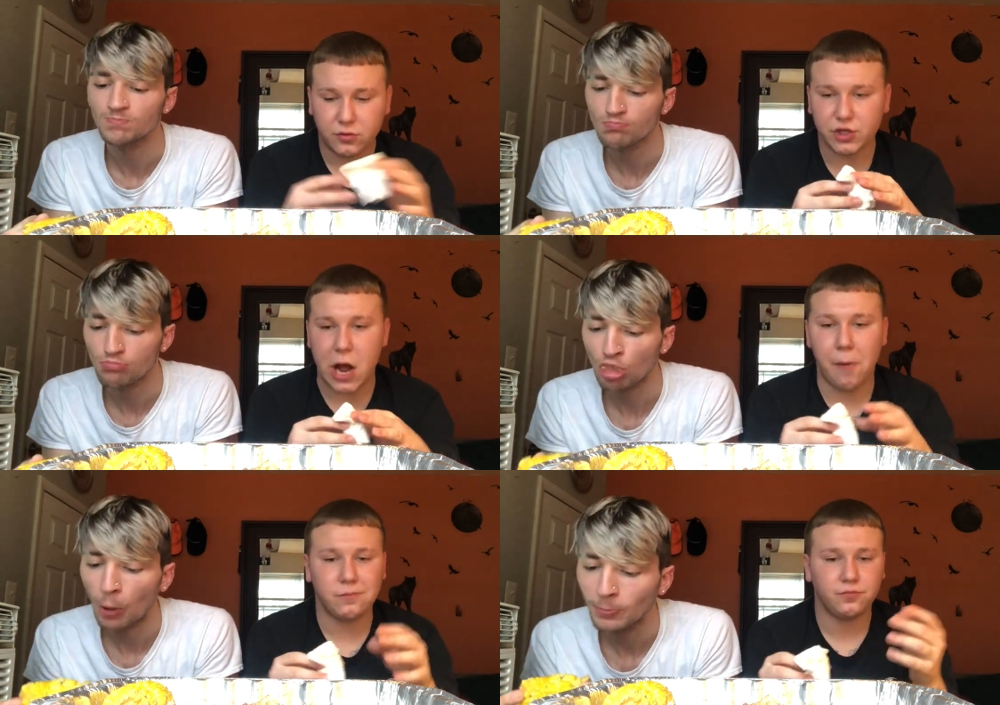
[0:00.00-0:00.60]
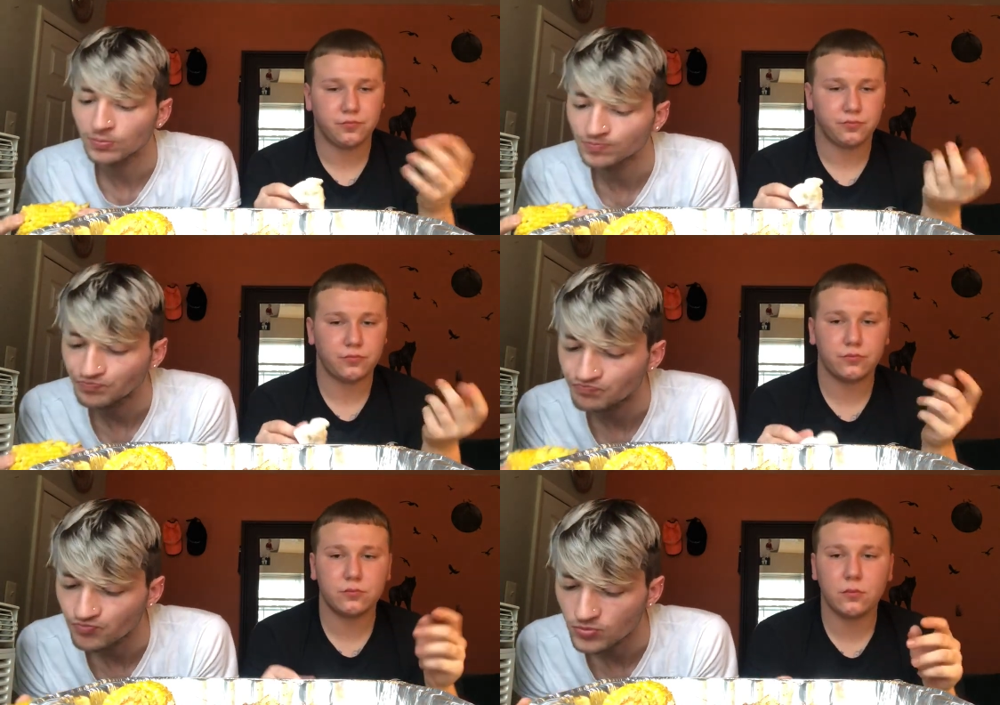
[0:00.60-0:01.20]
Speaker 1: So um,
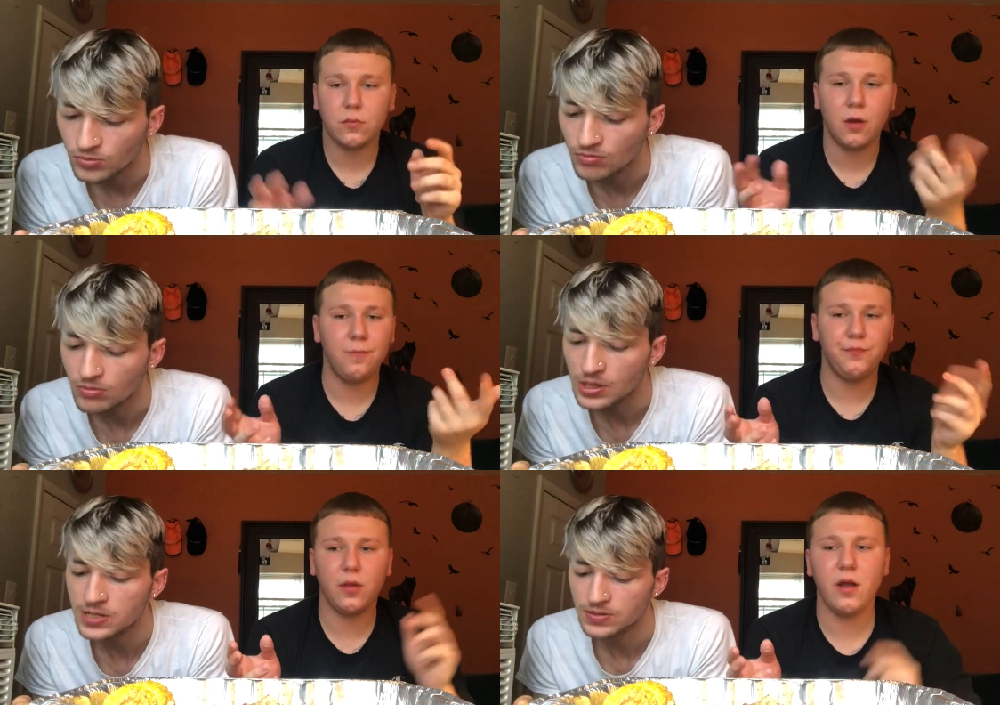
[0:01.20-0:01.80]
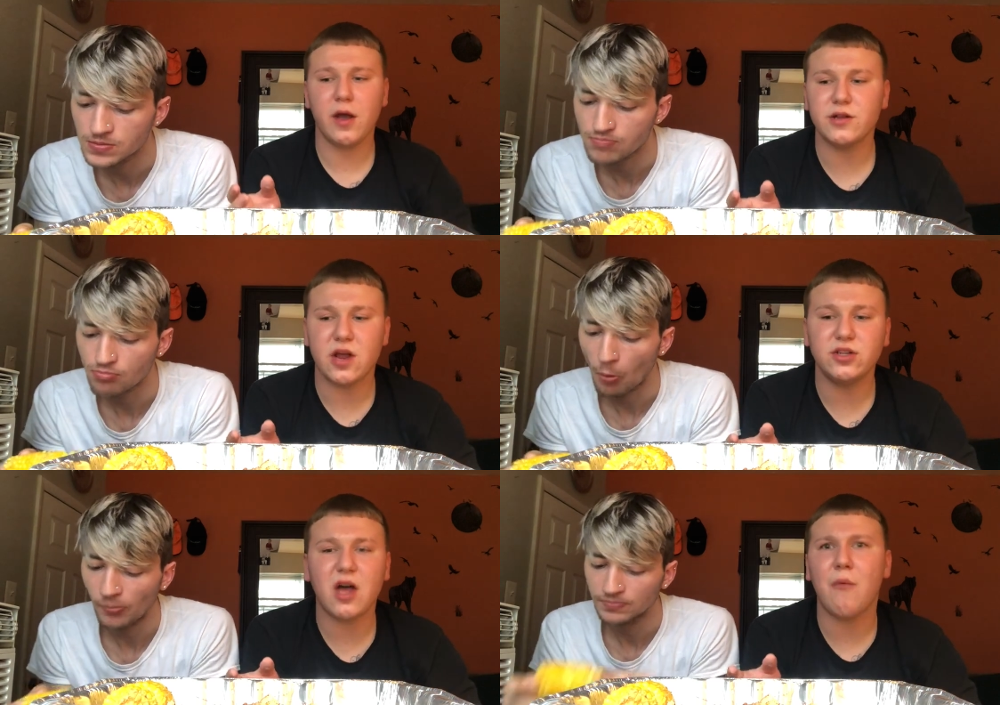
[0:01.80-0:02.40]
like they
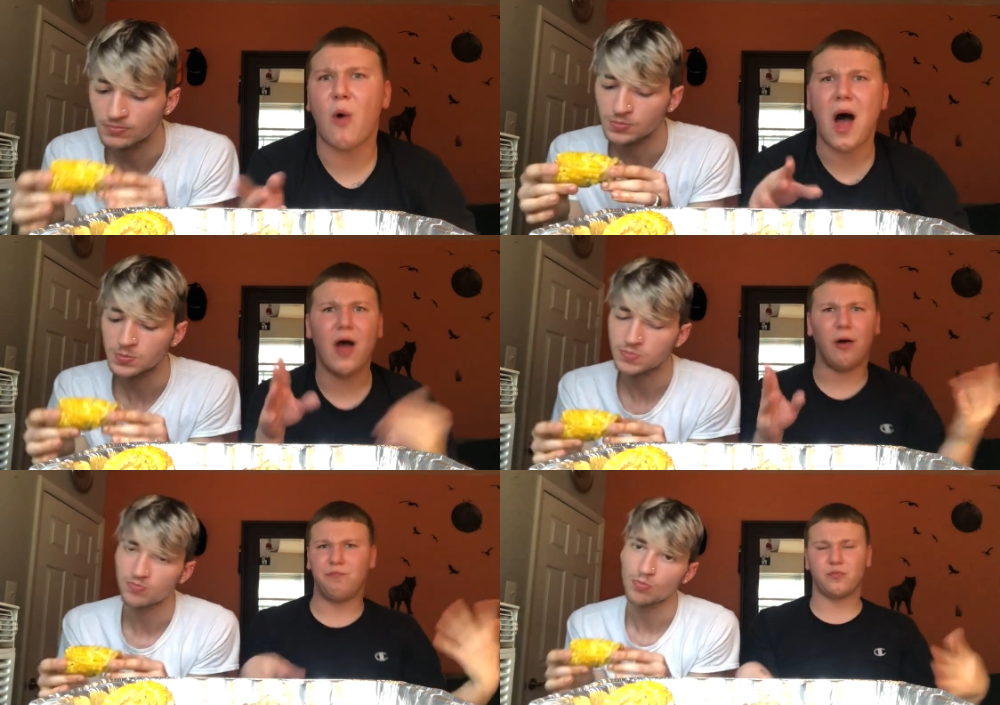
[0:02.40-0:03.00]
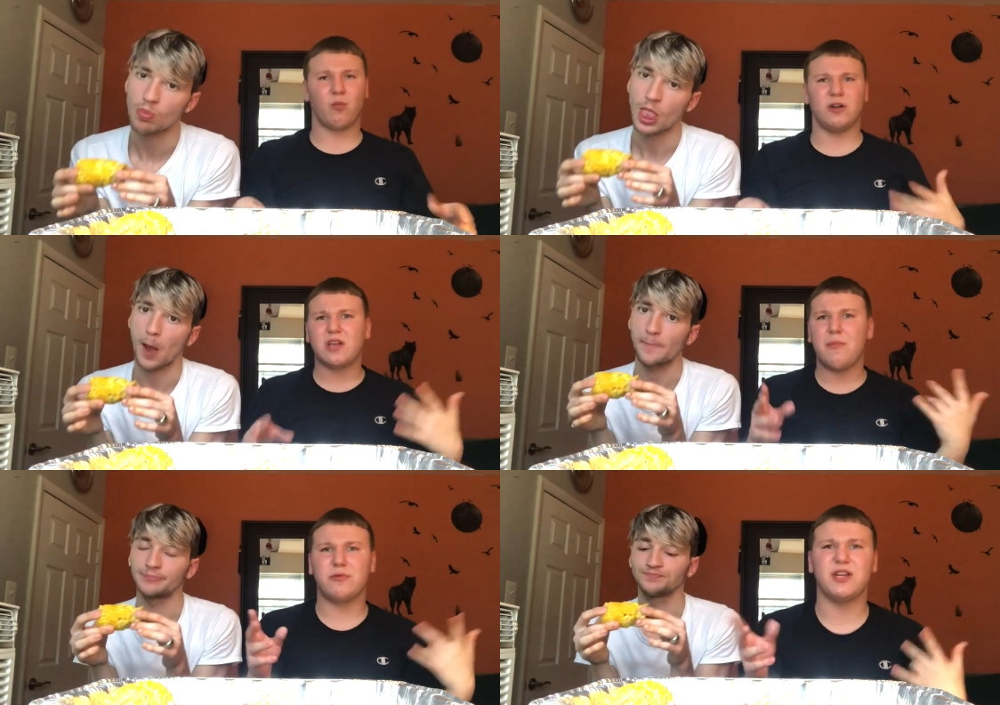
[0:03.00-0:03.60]
just got wild. One
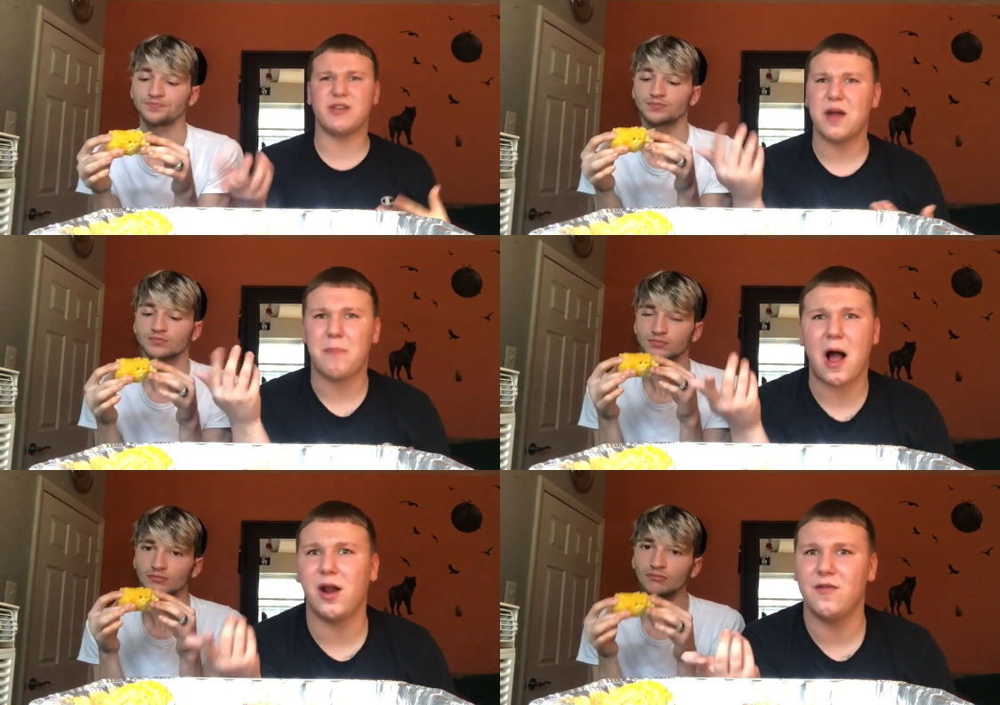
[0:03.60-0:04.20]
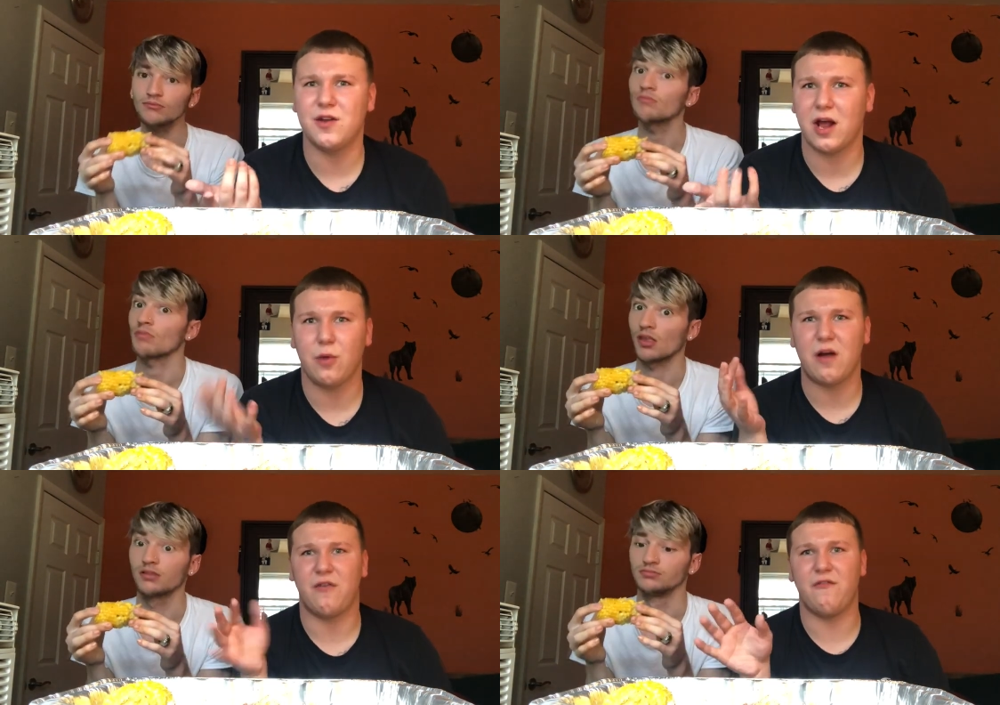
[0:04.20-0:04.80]
time there was a dead body in the
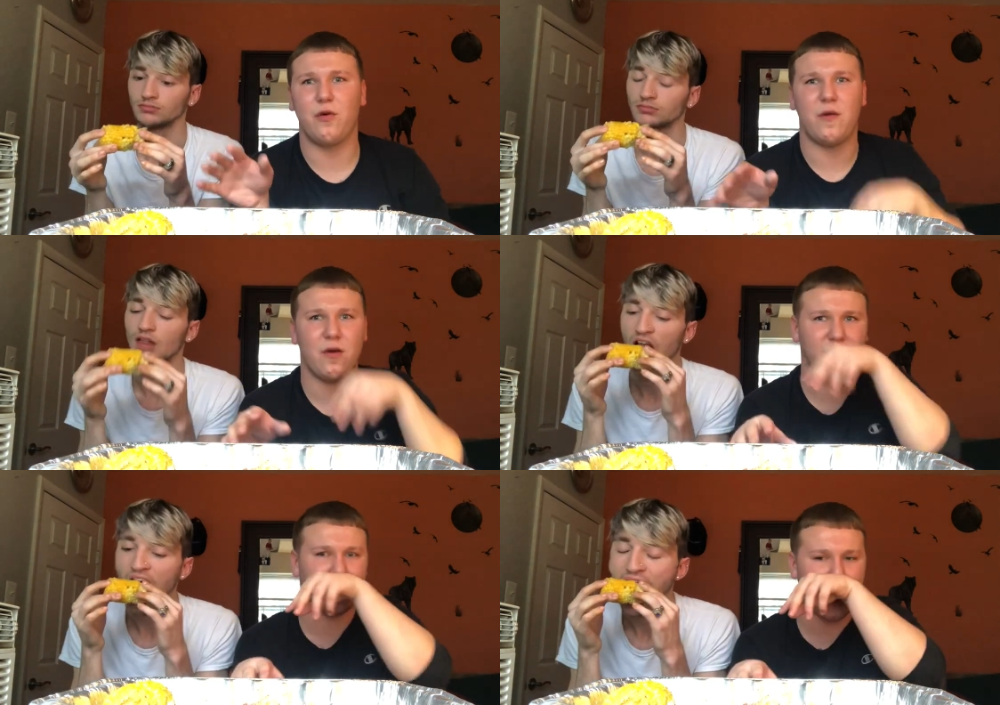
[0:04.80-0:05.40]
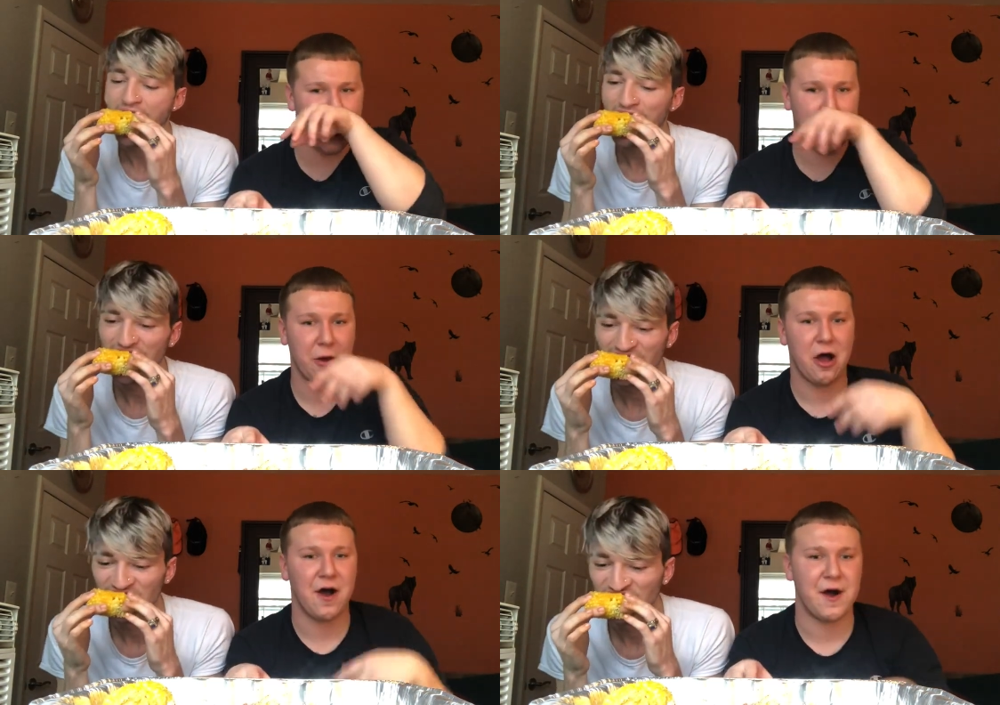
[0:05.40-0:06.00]
Delaware River when there was a keg.
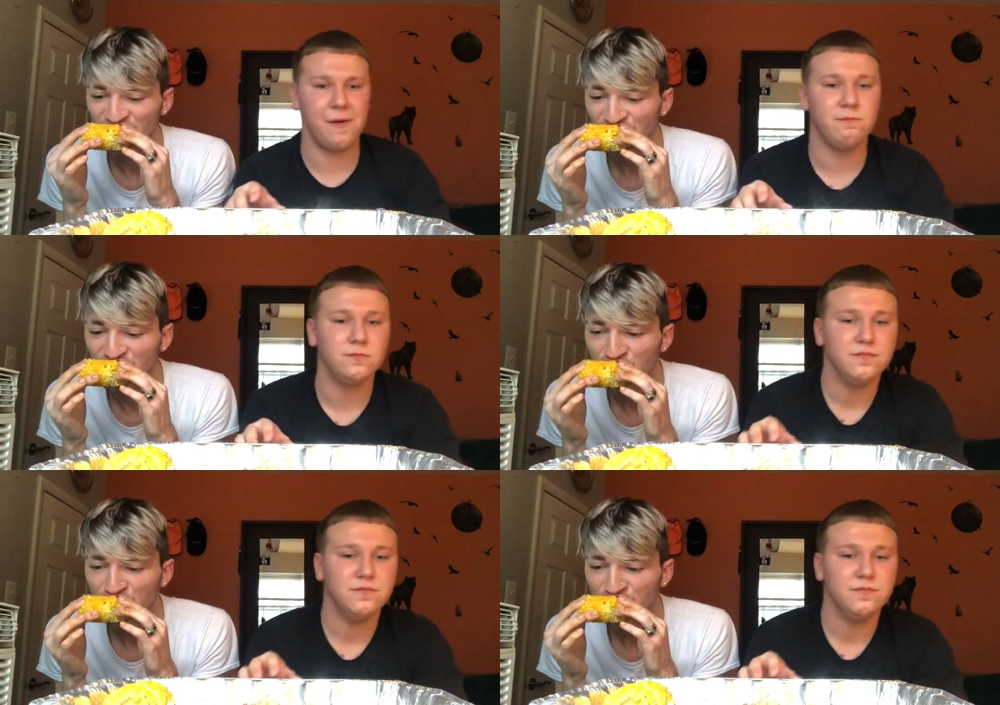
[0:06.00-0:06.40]
Um,